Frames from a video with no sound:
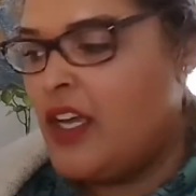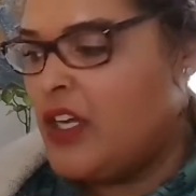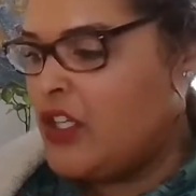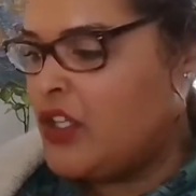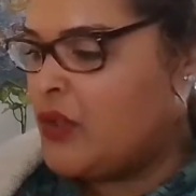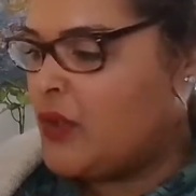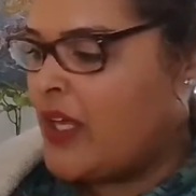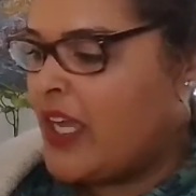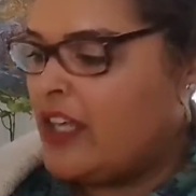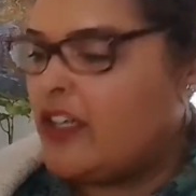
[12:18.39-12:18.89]

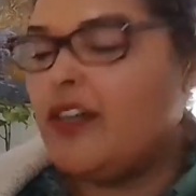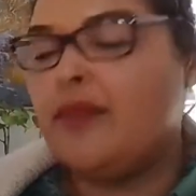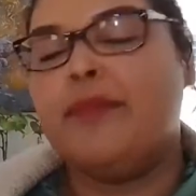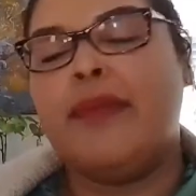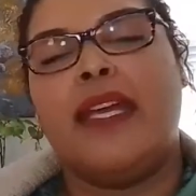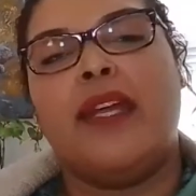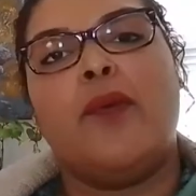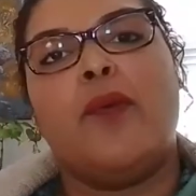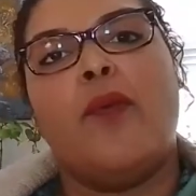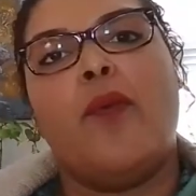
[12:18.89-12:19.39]
you cannot
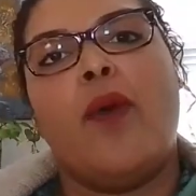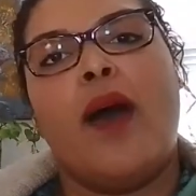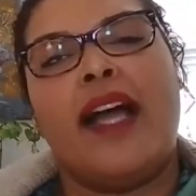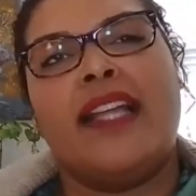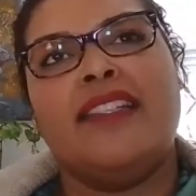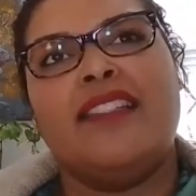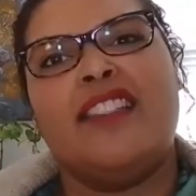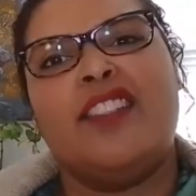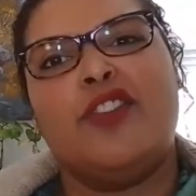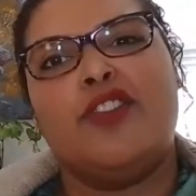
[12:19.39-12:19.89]
make
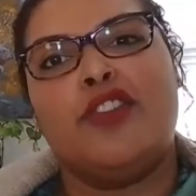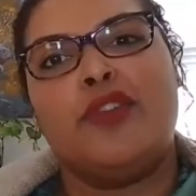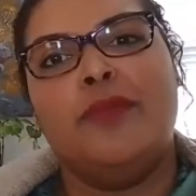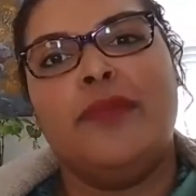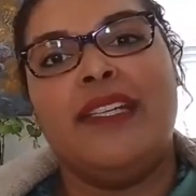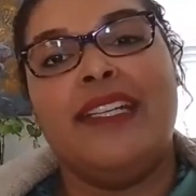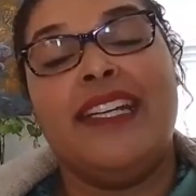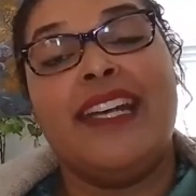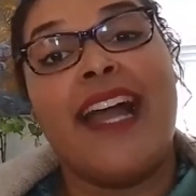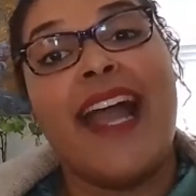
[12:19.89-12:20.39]
one social
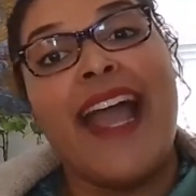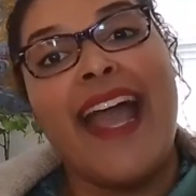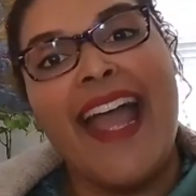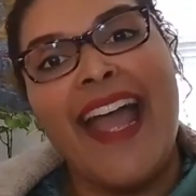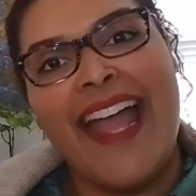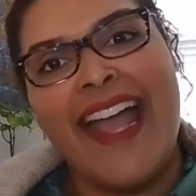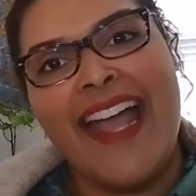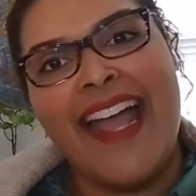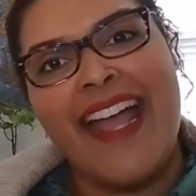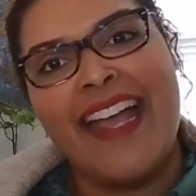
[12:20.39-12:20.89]
media
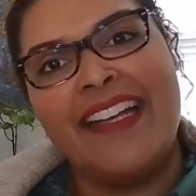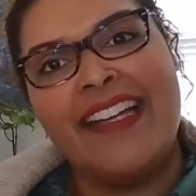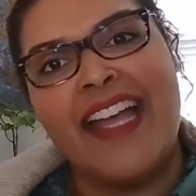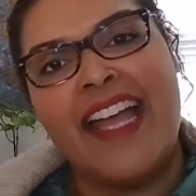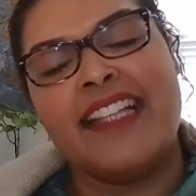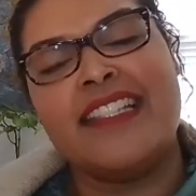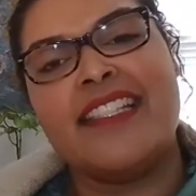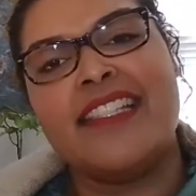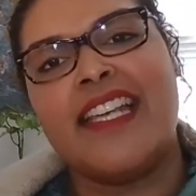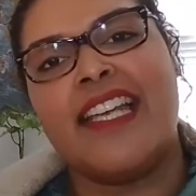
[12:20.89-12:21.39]
ad
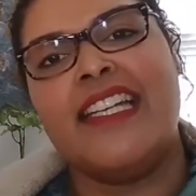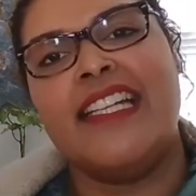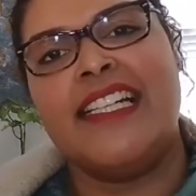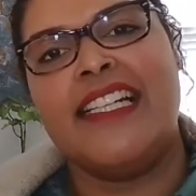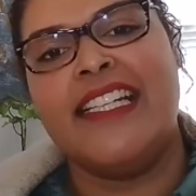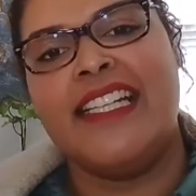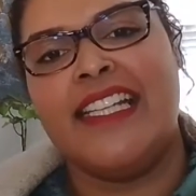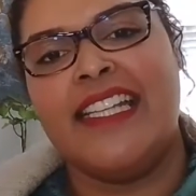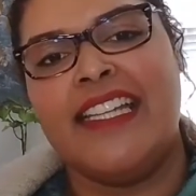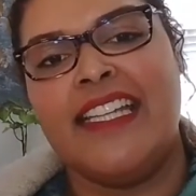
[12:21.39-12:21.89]
and
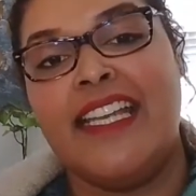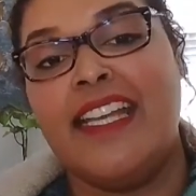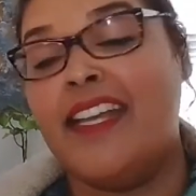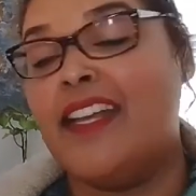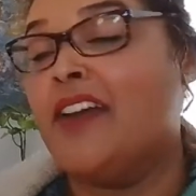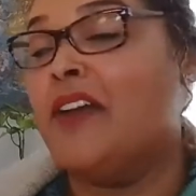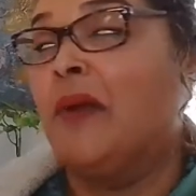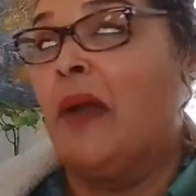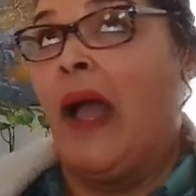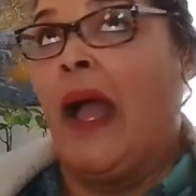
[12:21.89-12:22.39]
suddenly
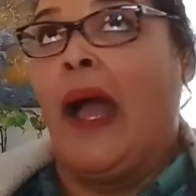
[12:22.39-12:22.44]
think,